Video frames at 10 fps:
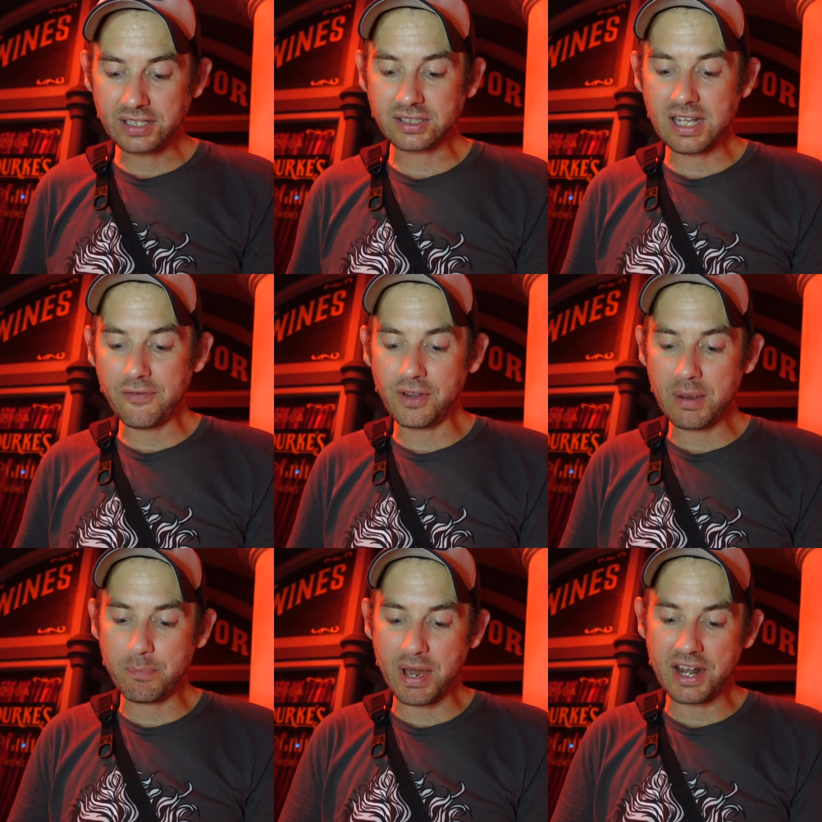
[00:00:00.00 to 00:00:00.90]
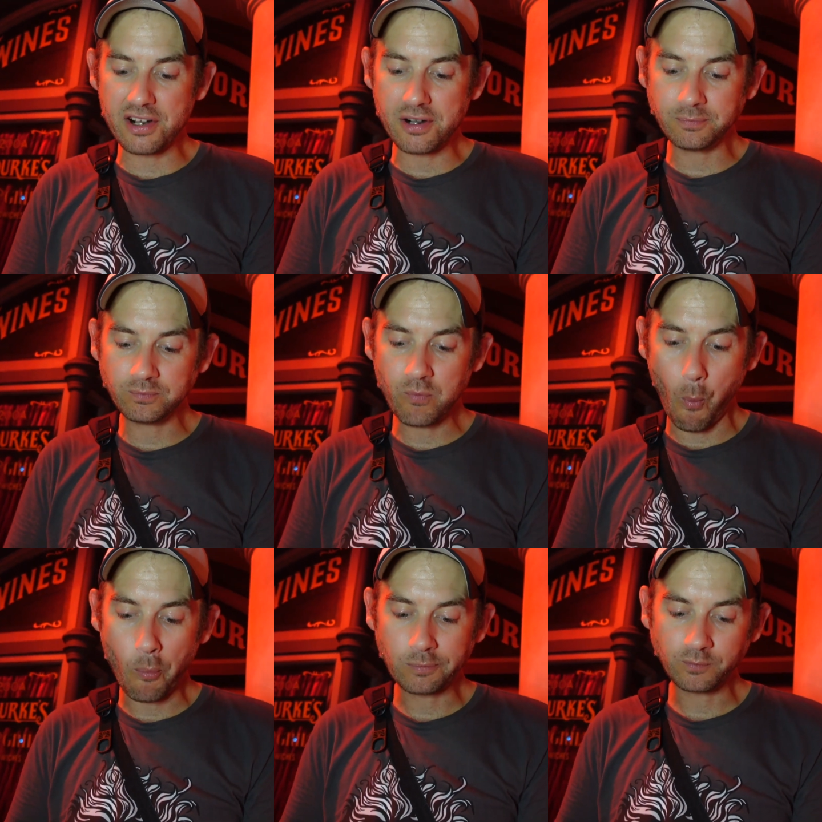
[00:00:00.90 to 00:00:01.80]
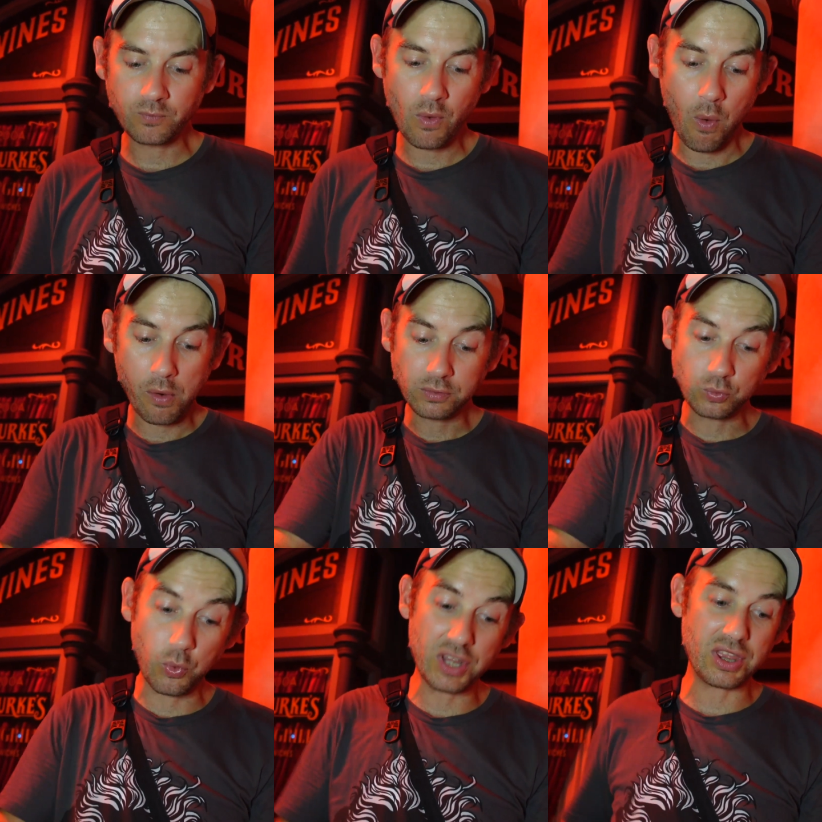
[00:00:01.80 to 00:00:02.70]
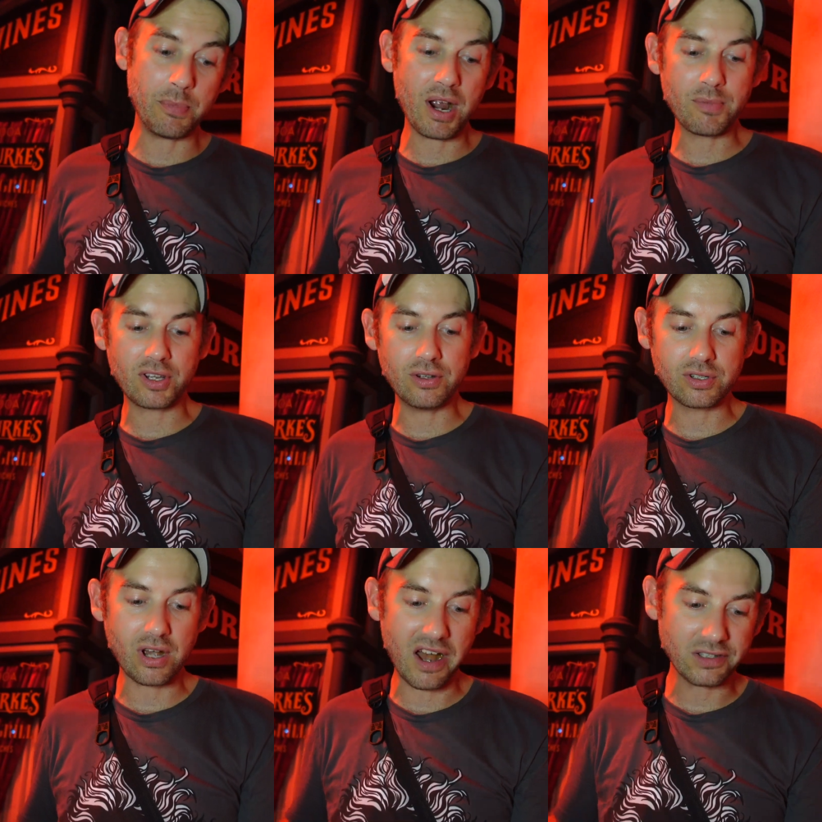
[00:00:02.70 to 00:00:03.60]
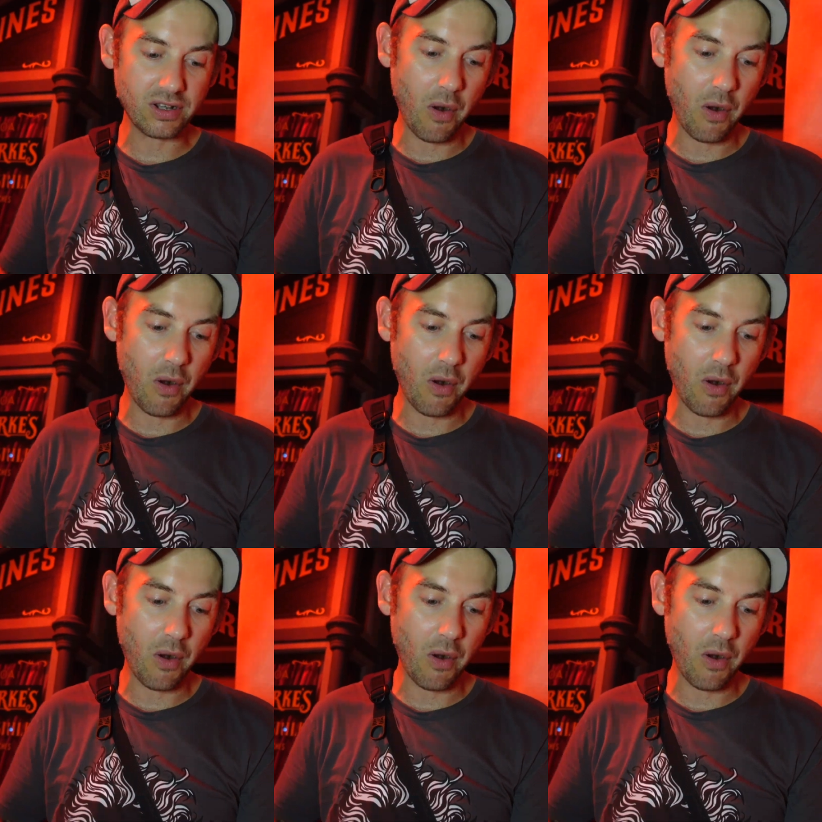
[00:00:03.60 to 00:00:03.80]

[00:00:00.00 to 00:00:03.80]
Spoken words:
It's definitely better with the barbecue sauce.